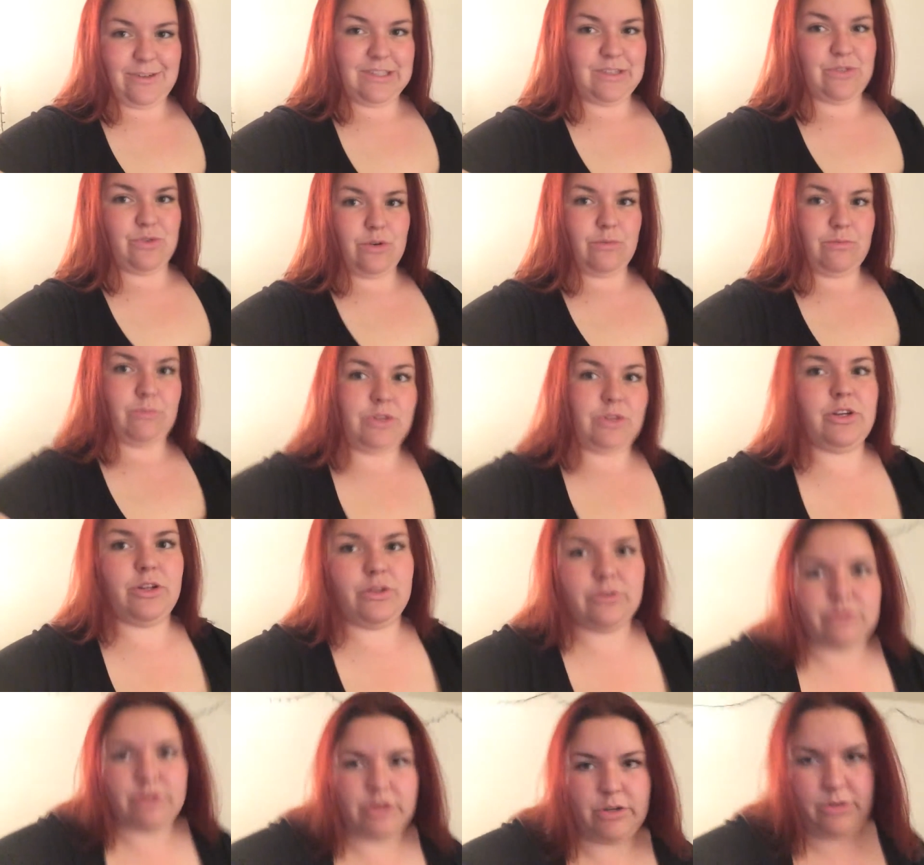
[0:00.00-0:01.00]
because norm, you
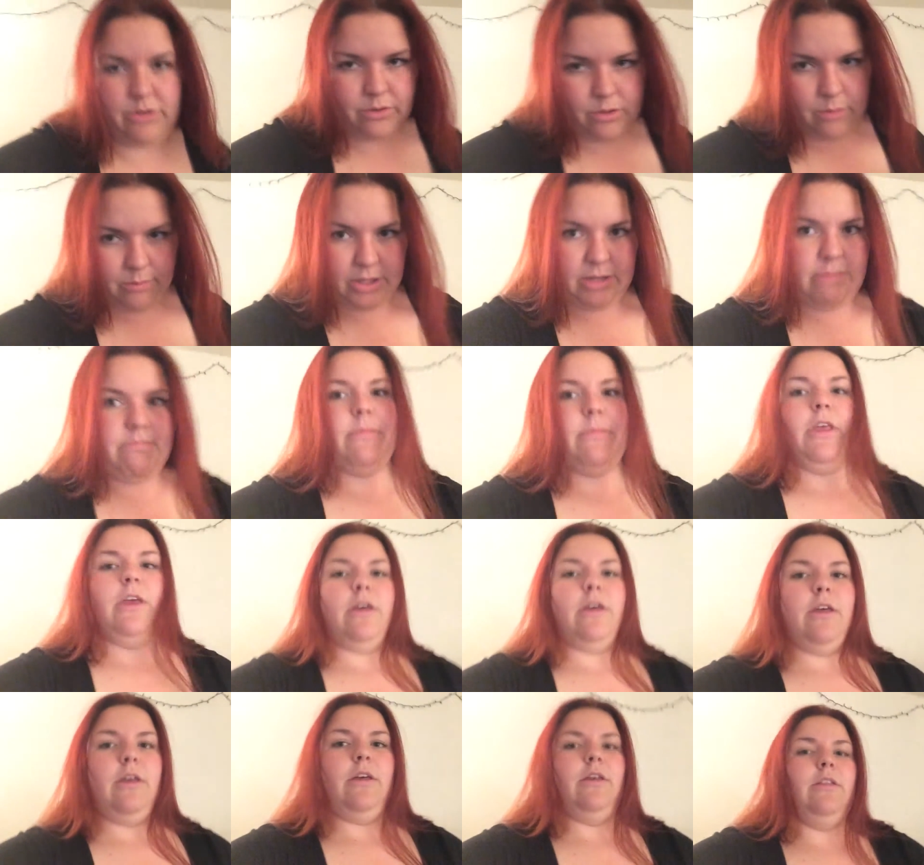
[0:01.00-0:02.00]
know, you normally
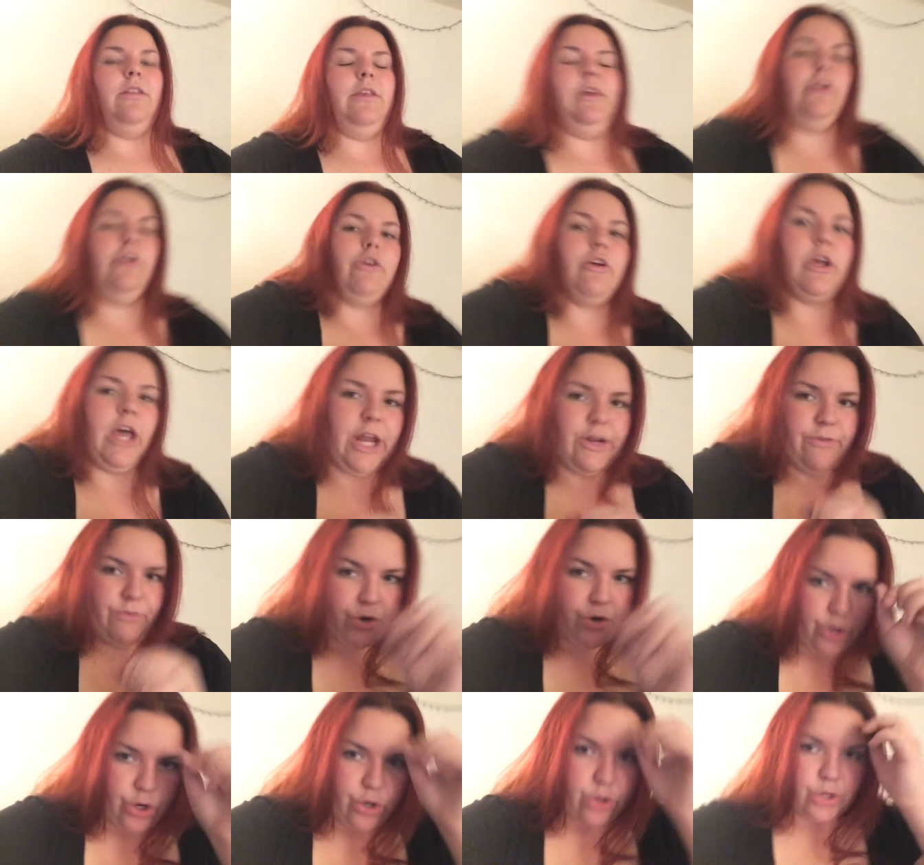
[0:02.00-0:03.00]
like kind of
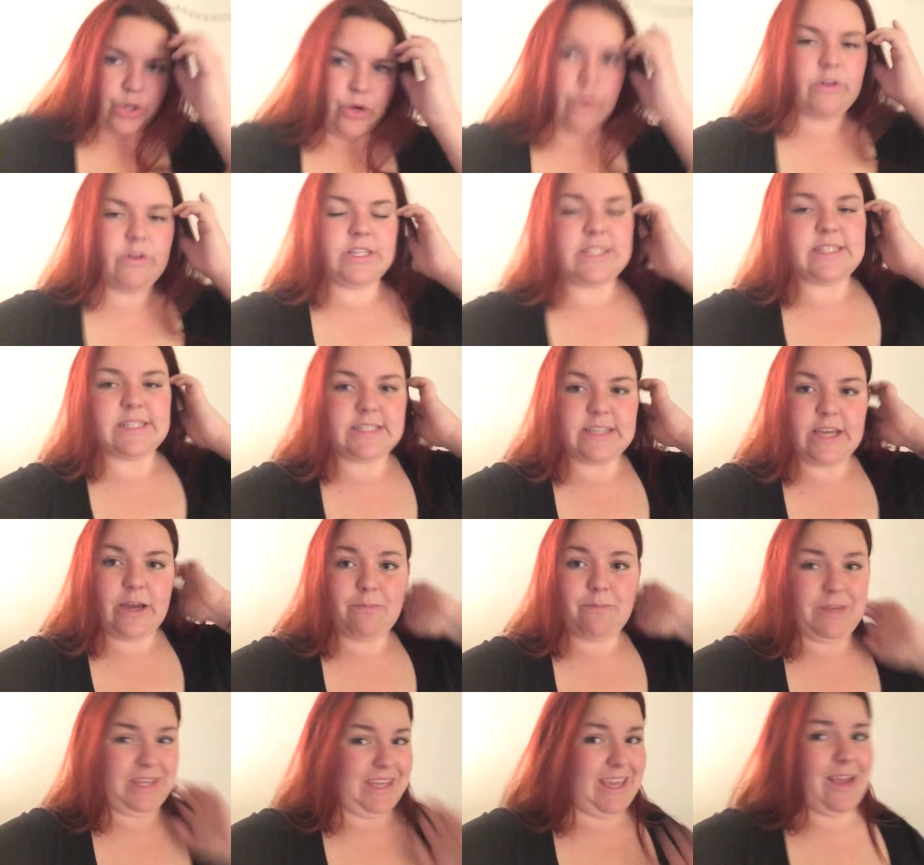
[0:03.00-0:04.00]
curl over to sit down,
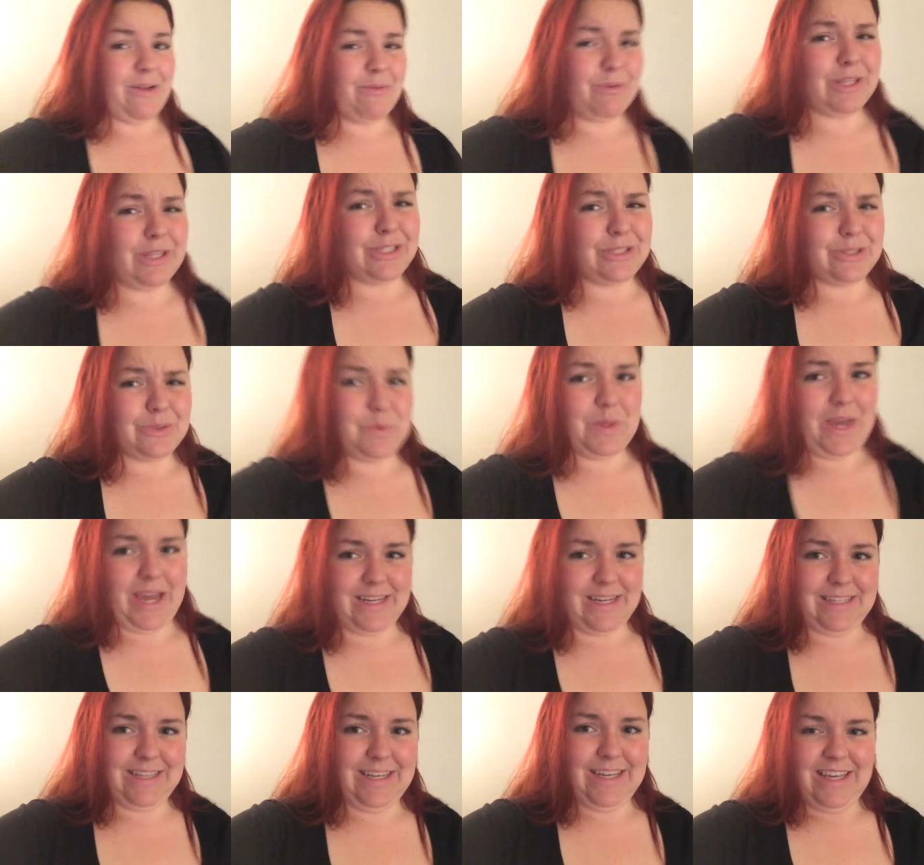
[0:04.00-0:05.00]
but you can't really do
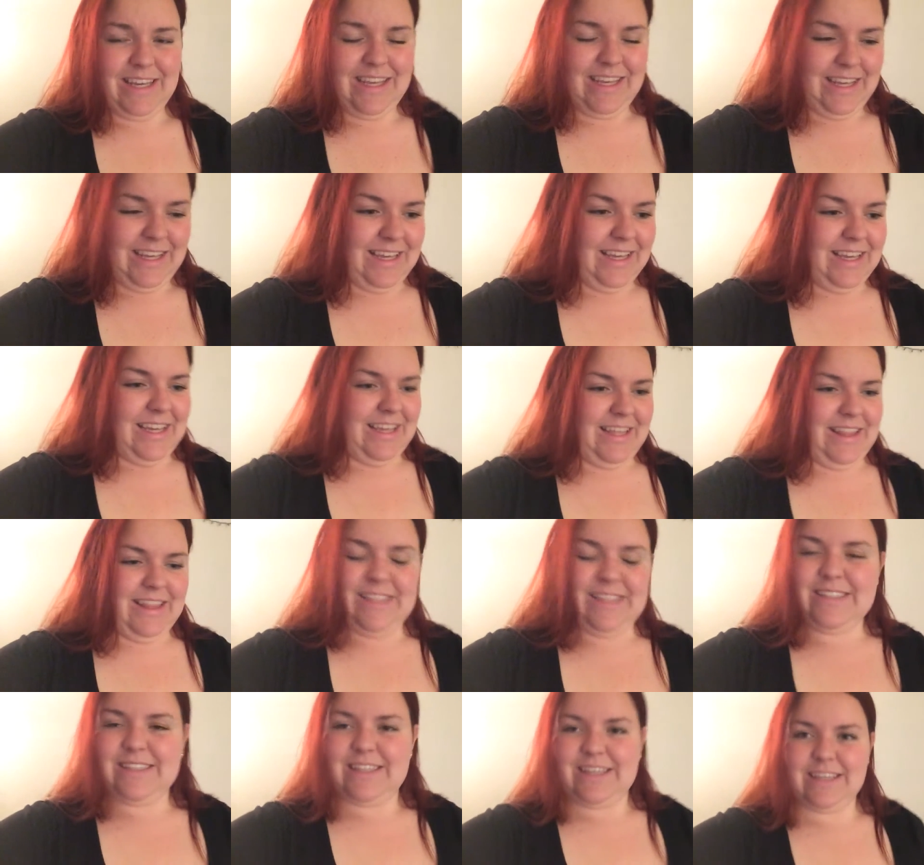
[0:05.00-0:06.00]
that in
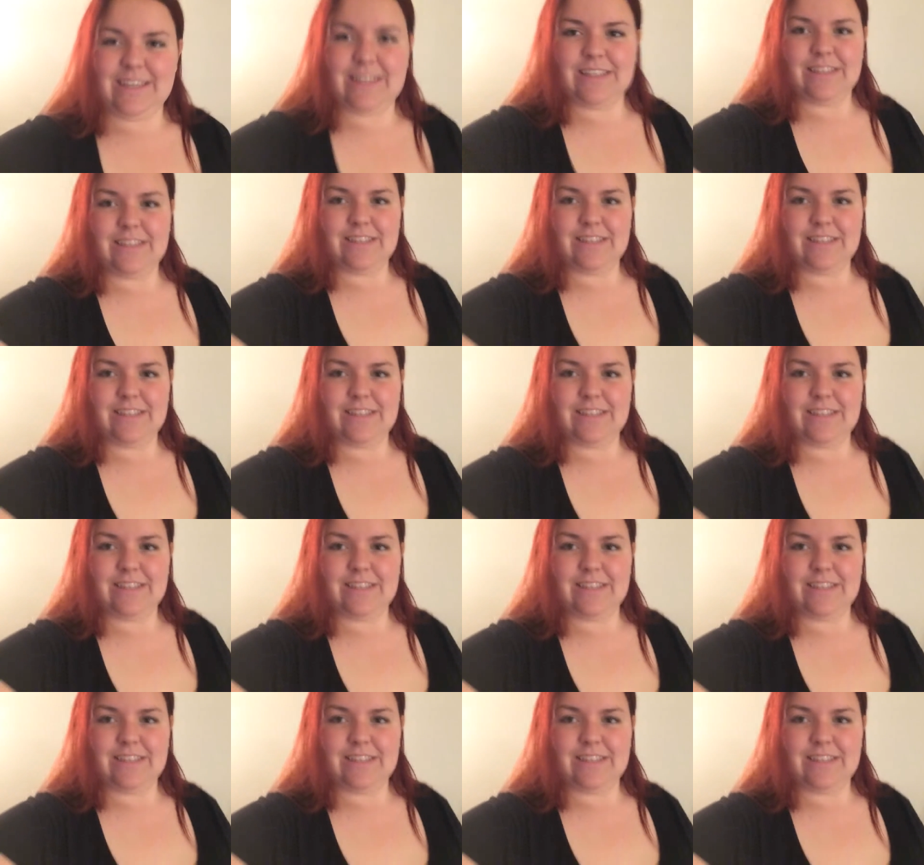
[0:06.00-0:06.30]
this thing.